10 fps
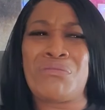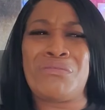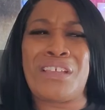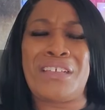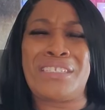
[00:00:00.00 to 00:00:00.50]
you
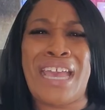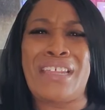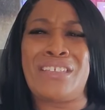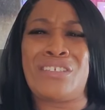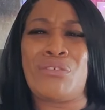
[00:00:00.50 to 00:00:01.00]
to untie
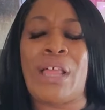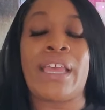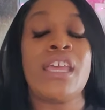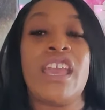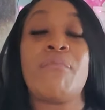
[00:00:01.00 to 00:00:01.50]
their shoes.
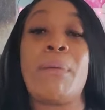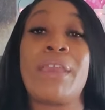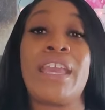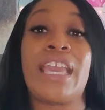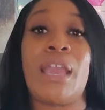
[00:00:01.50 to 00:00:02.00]
Like if my
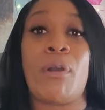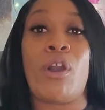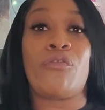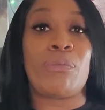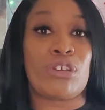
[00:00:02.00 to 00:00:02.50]
man came
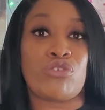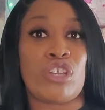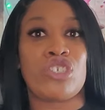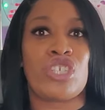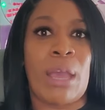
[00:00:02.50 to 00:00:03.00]
home from a
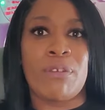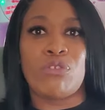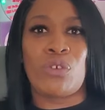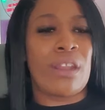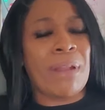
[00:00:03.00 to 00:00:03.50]
construction job he was
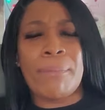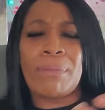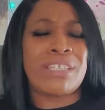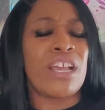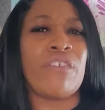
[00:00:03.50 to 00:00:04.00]
doing, I'm like,
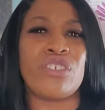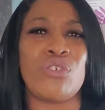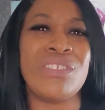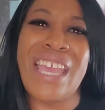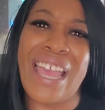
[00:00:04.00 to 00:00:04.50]
baby, take off your
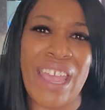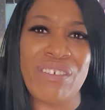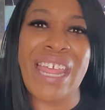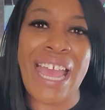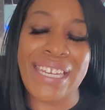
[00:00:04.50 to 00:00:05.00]
shoes. Yeah,
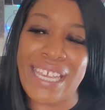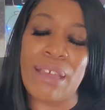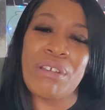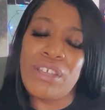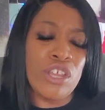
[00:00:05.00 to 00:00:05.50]
every now and then
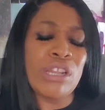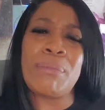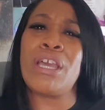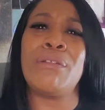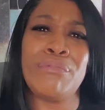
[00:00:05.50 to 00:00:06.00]
I'm
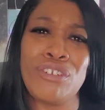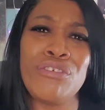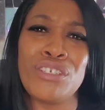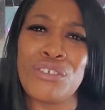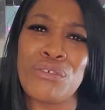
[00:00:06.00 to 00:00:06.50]
let me undo
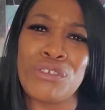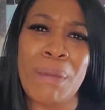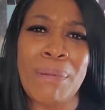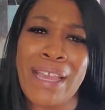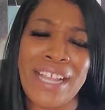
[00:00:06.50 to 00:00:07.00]
your shoes,
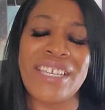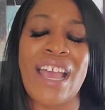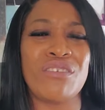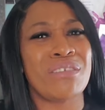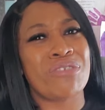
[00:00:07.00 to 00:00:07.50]
baby. I got your
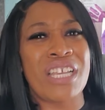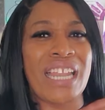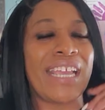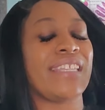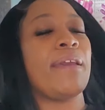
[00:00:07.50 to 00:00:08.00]
house. Some shit
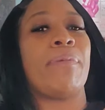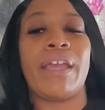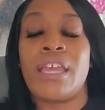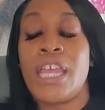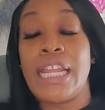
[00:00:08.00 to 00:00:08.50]
like that.
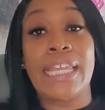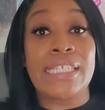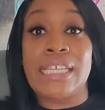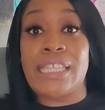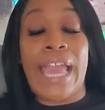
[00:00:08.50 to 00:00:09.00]
But
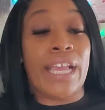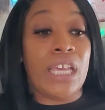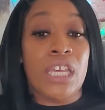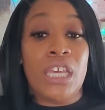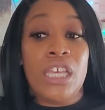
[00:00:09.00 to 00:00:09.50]
this is like
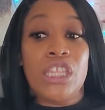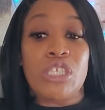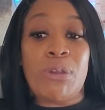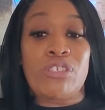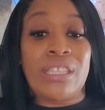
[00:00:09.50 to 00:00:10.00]

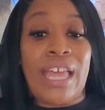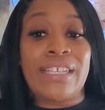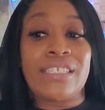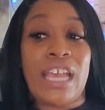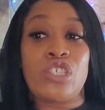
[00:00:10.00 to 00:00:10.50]
this person
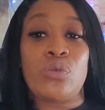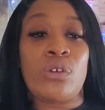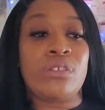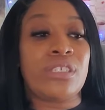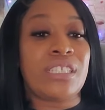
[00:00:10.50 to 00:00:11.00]
like
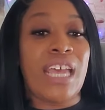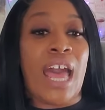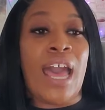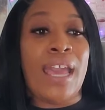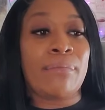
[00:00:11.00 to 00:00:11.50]
schedules,
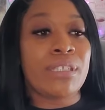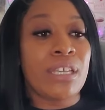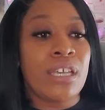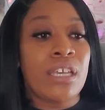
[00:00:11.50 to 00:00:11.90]
times.